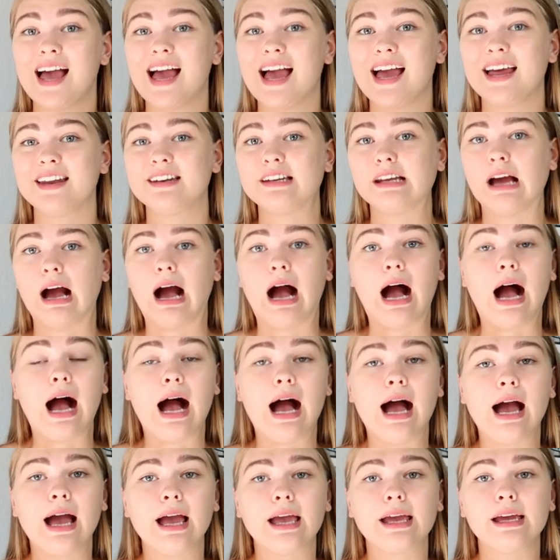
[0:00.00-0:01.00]
And
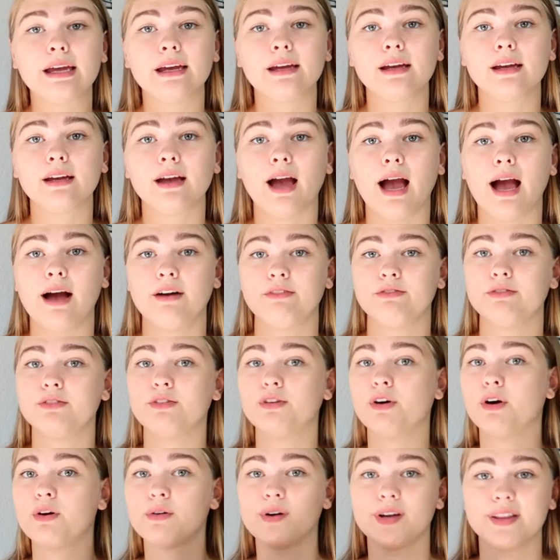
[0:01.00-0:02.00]
I have
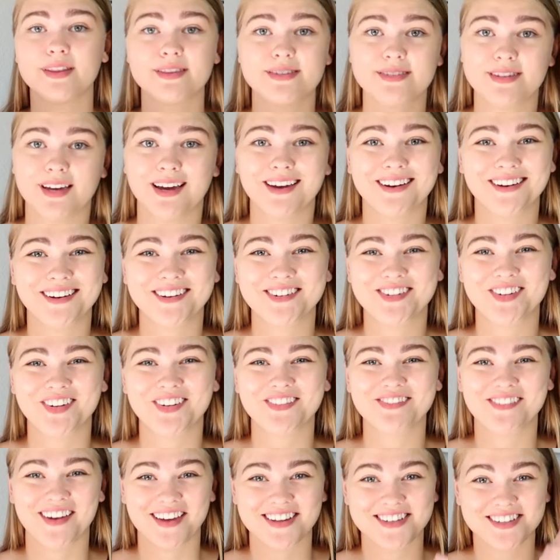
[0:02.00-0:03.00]
no insight into
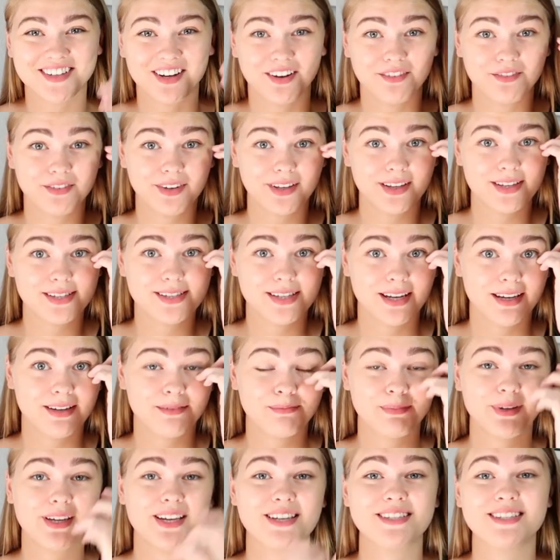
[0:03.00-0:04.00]
investing on real estate
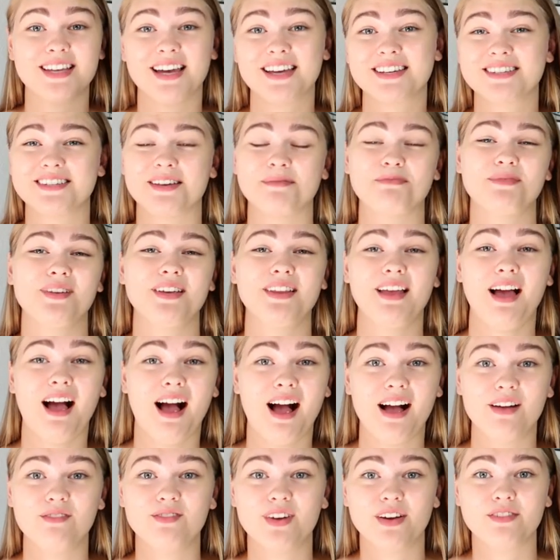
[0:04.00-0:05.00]
because that is something that
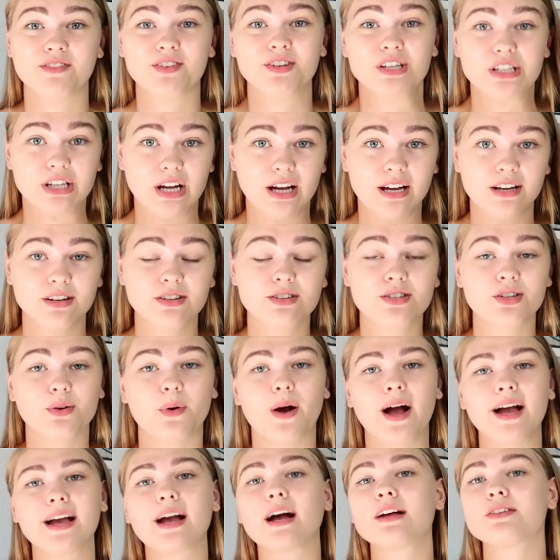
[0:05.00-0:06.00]
I've never done. So
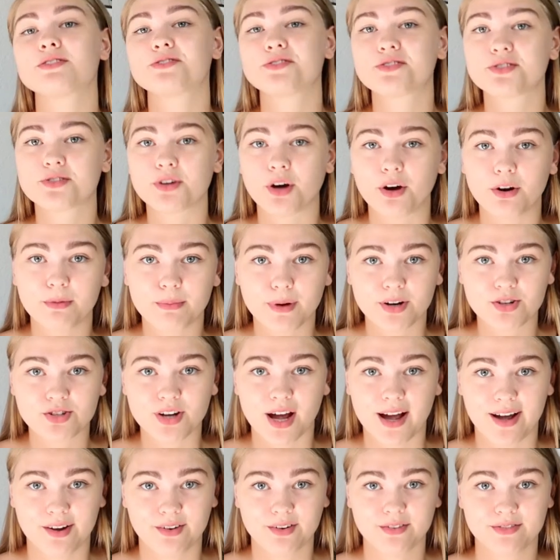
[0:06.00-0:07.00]
I got so much
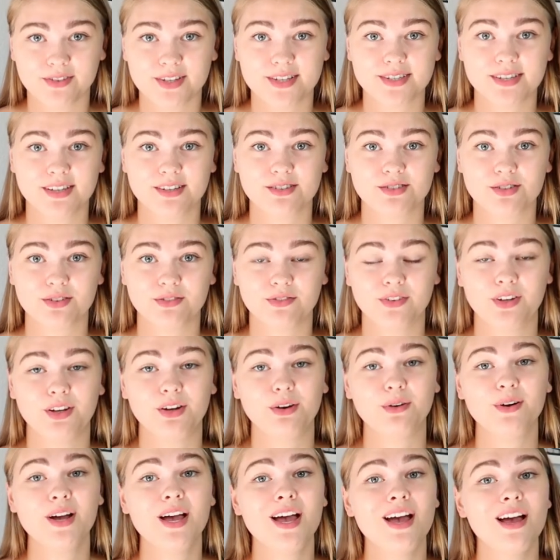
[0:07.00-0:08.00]
out of this interview.
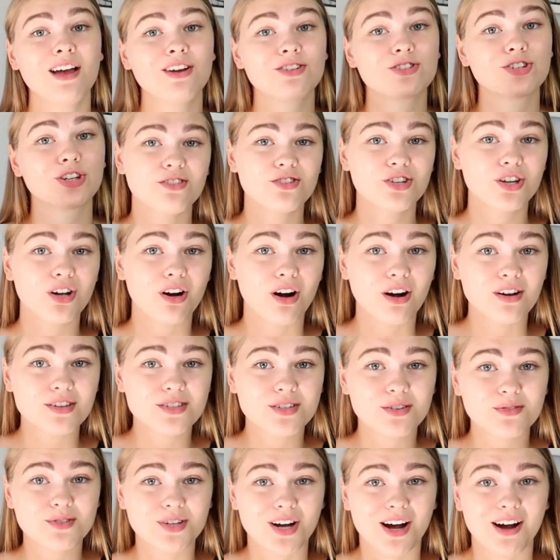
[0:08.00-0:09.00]
She also
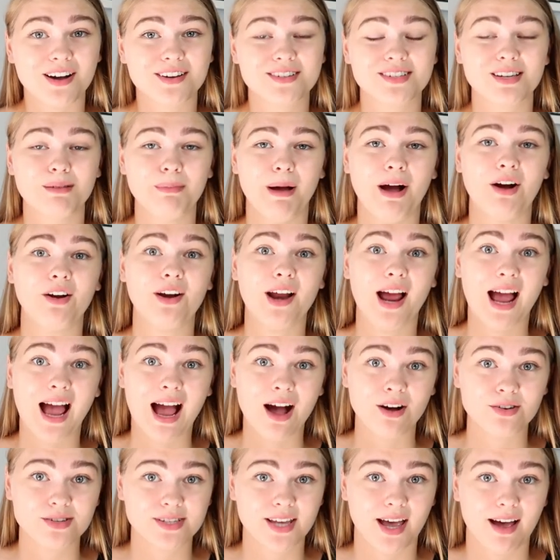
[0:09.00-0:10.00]
talks about
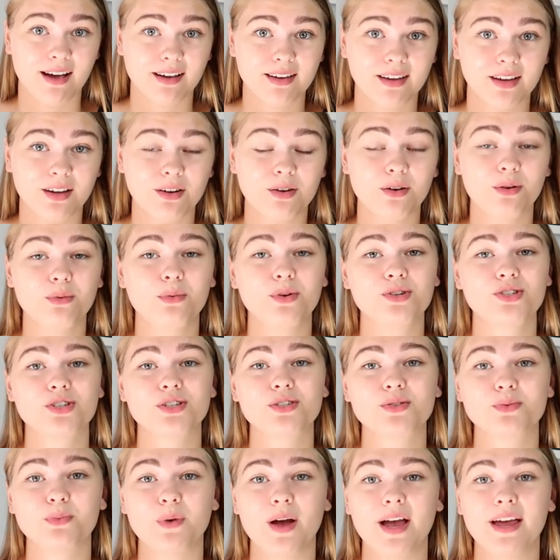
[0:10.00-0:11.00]
house hacking, which is
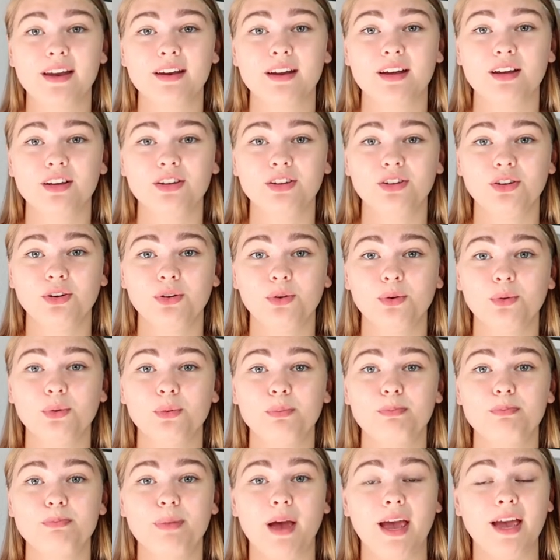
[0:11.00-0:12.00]
when you
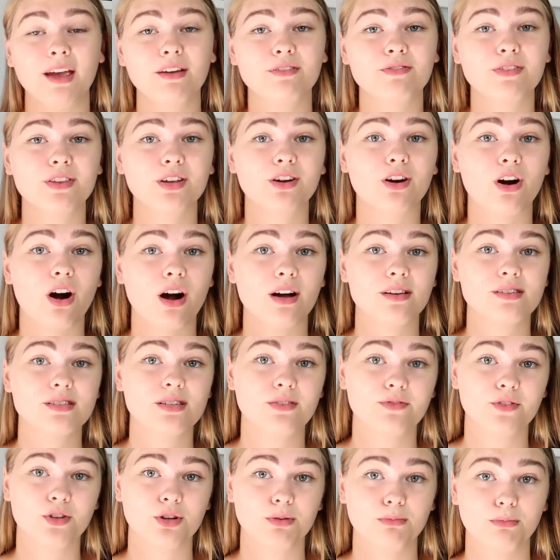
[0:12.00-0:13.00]
pay for the cost of
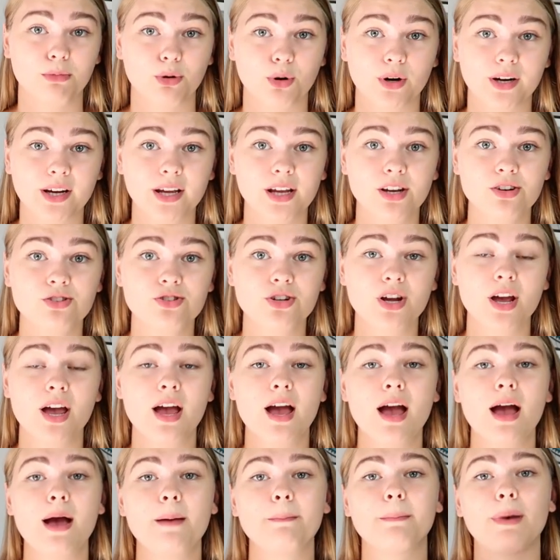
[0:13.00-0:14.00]
your mortgage
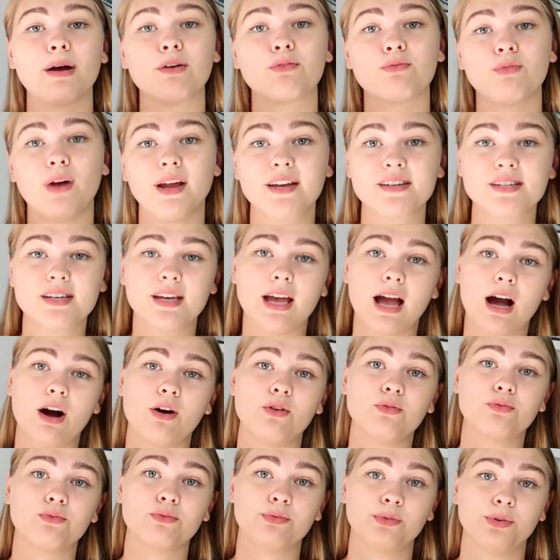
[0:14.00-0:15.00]
by renting
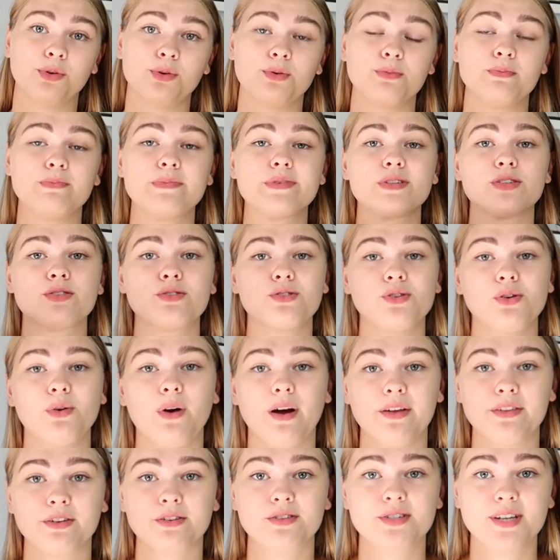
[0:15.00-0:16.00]
out rooms to
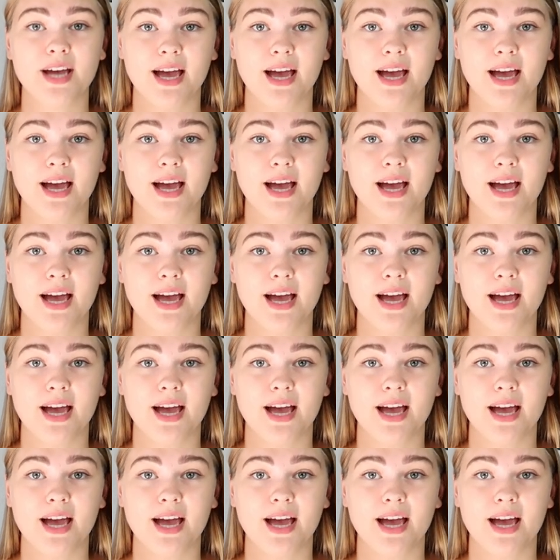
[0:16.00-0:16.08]
other